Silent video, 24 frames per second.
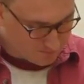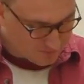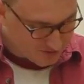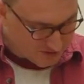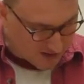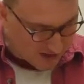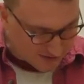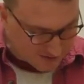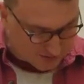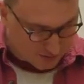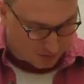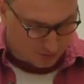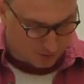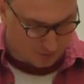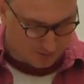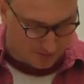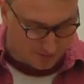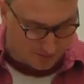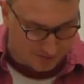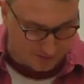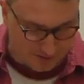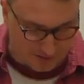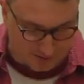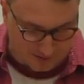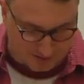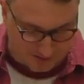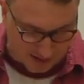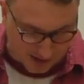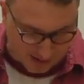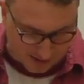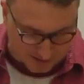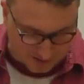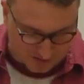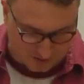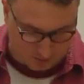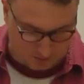says to the Corinthians
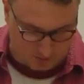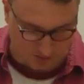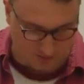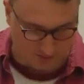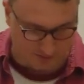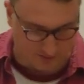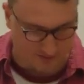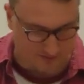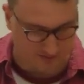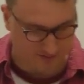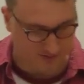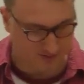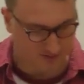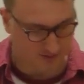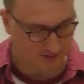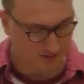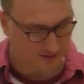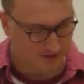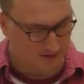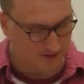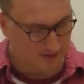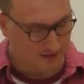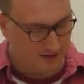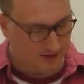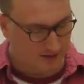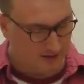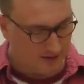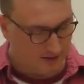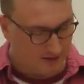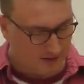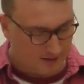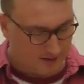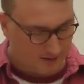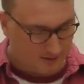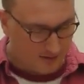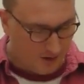and to us
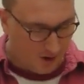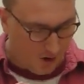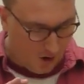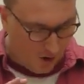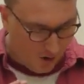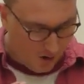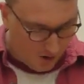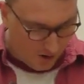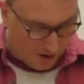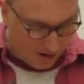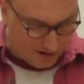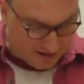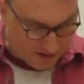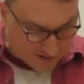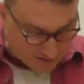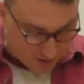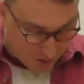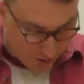that he's